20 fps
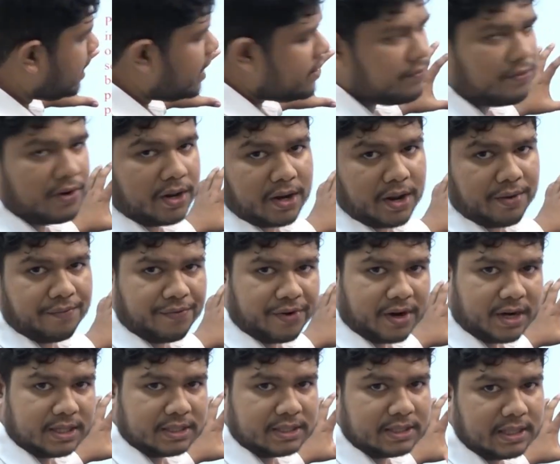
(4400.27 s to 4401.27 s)
every
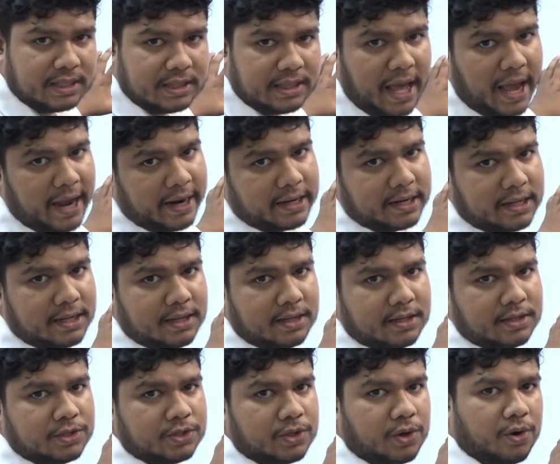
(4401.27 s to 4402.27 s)
reference in
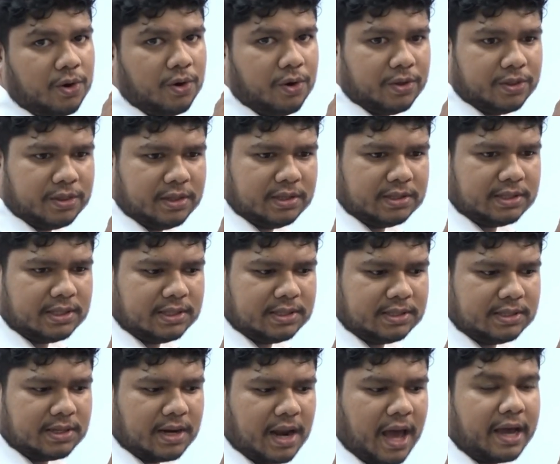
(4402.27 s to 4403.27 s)
that. So this
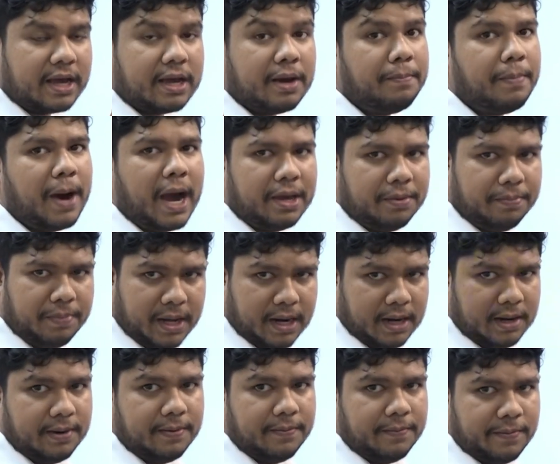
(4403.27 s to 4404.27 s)
is like a
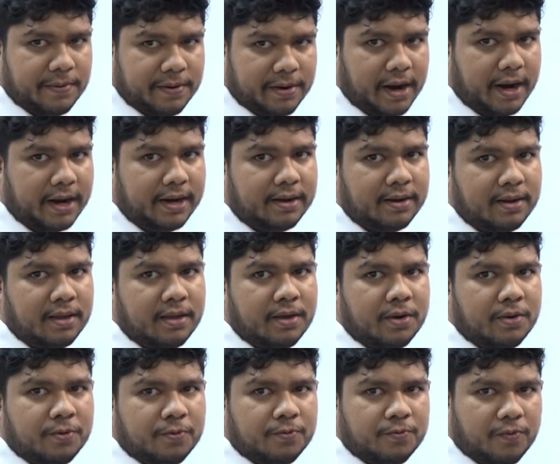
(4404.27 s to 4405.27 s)
Bible, right?
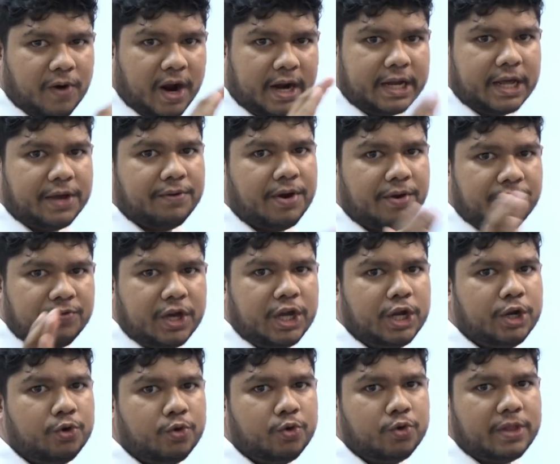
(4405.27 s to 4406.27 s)
Whatever
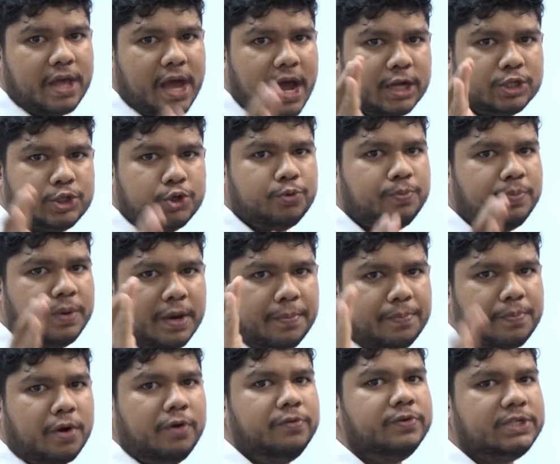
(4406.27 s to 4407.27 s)
we do, there should be a
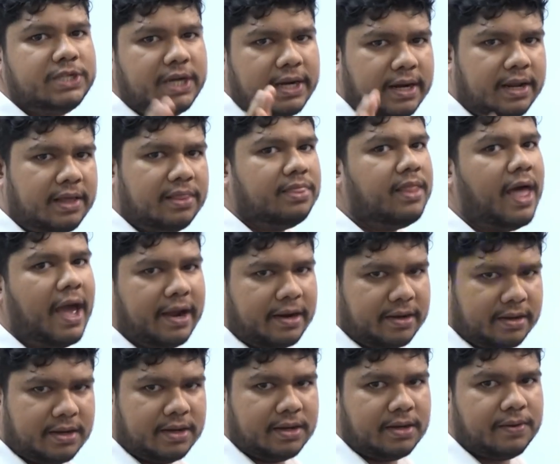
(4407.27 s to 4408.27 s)
provision in
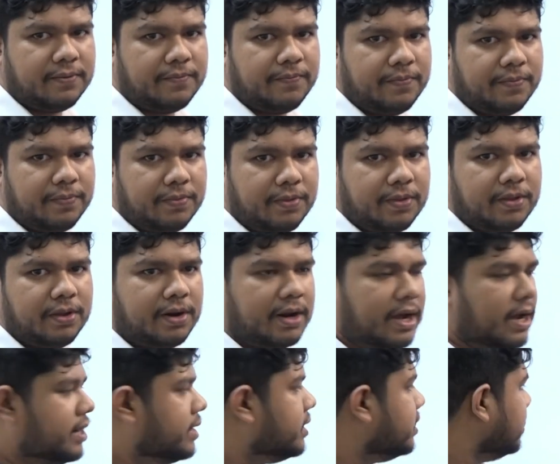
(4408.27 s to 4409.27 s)
that,
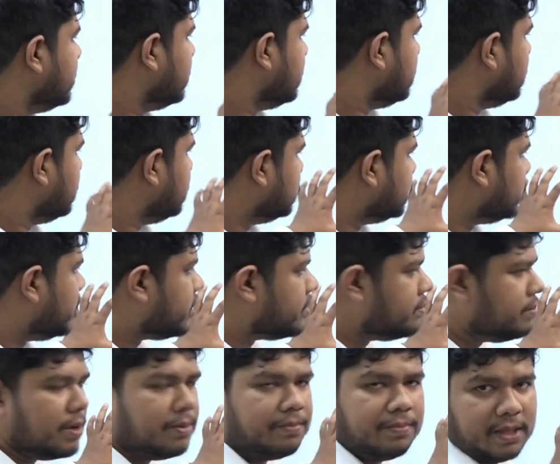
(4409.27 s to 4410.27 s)
right? So
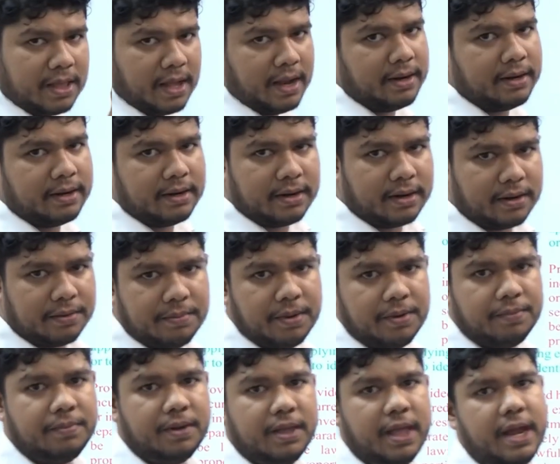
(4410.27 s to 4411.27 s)
remember
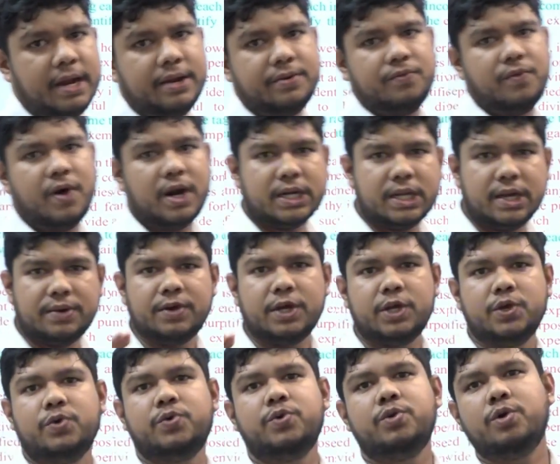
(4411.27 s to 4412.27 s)
that whatever
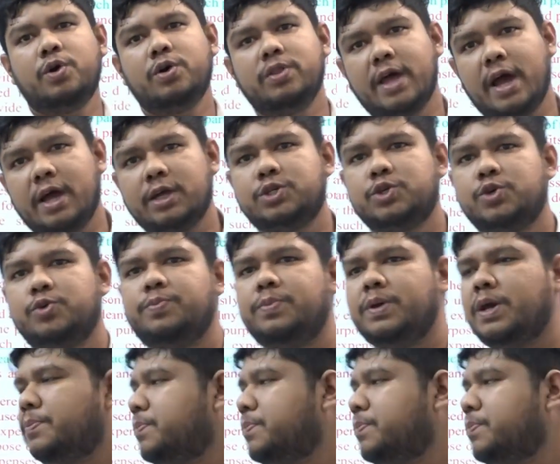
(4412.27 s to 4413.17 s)
you do, there should be a